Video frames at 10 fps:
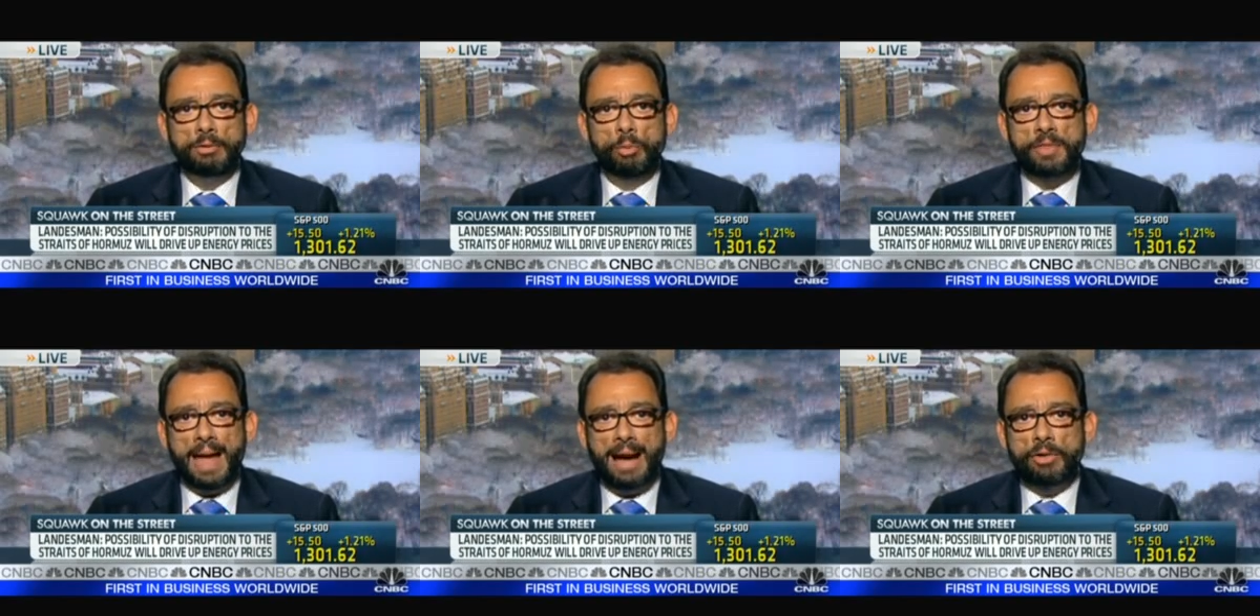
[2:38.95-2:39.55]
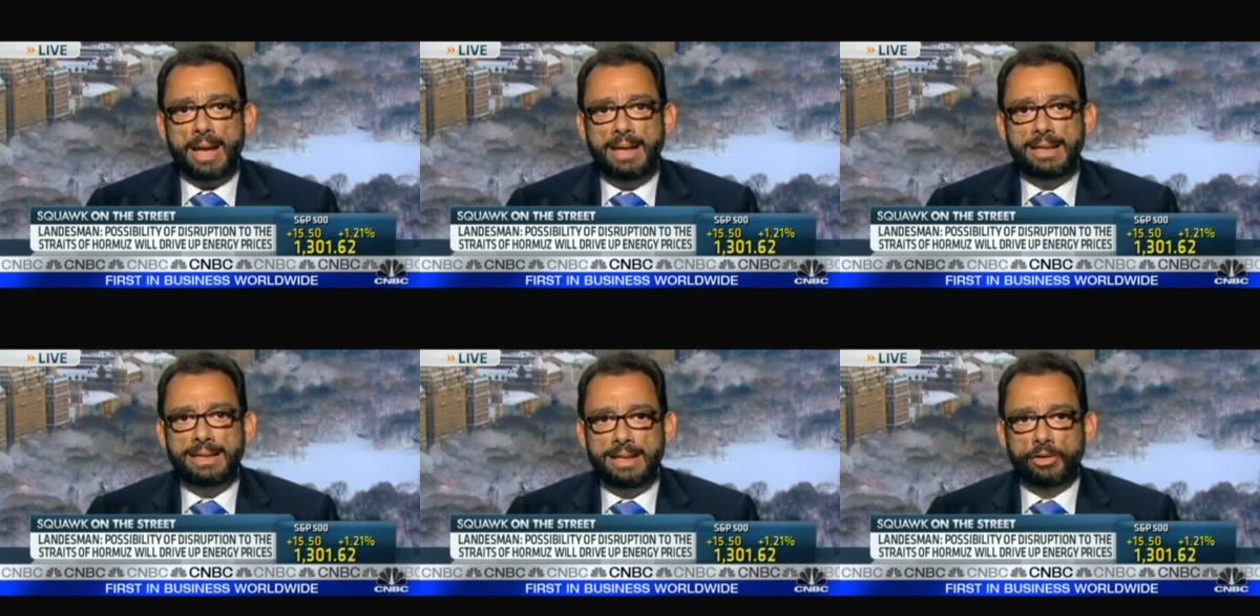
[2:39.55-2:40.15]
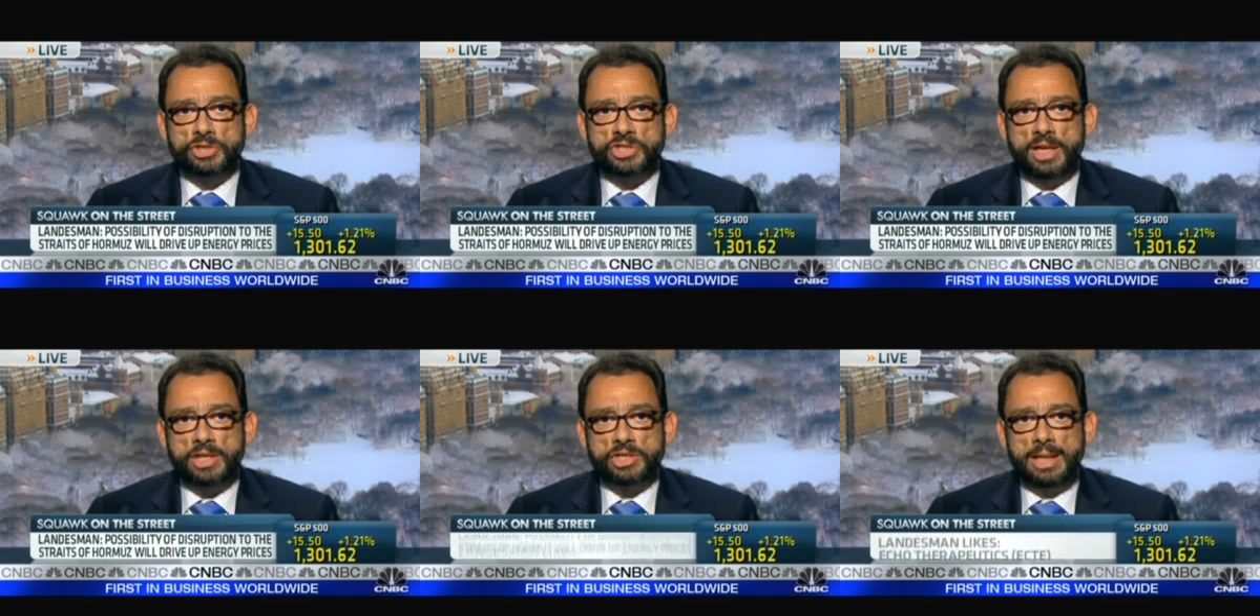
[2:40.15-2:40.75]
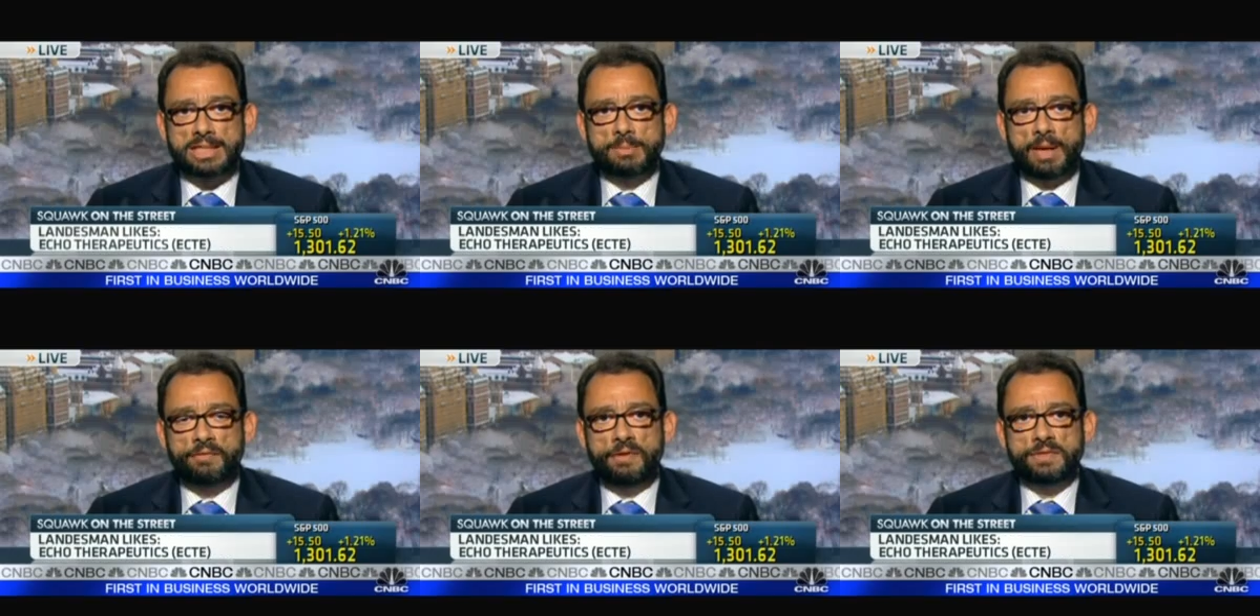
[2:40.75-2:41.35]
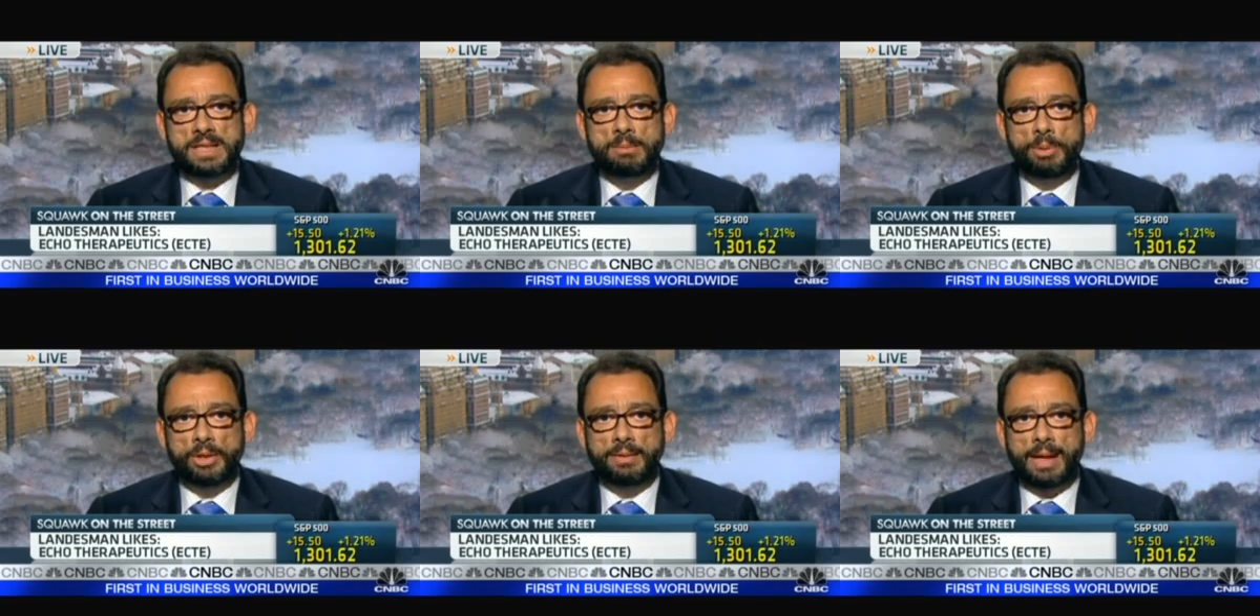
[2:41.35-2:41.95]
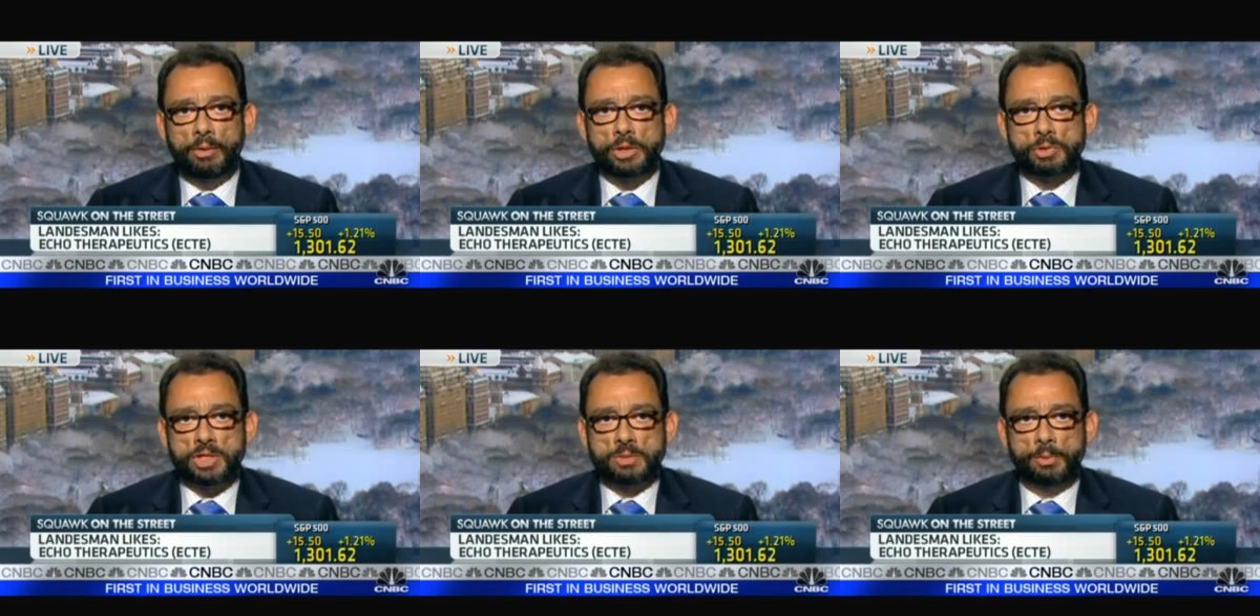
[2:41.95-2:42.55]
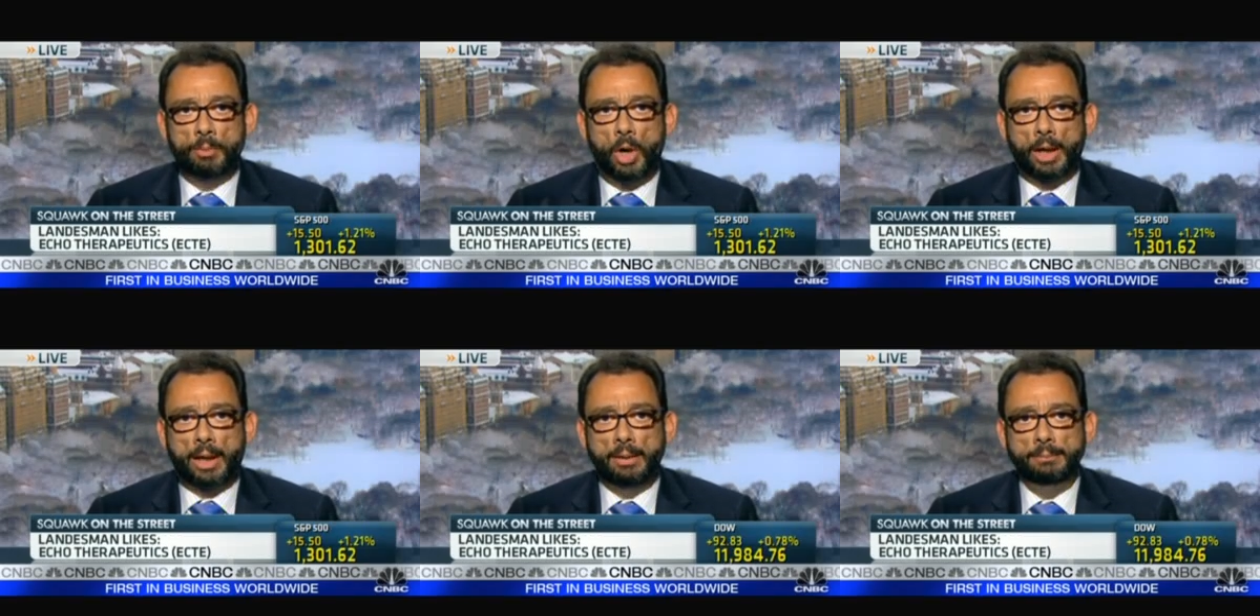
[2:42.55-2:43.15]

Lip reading: without any needle sticks, and that's about a $15 billion addressable market.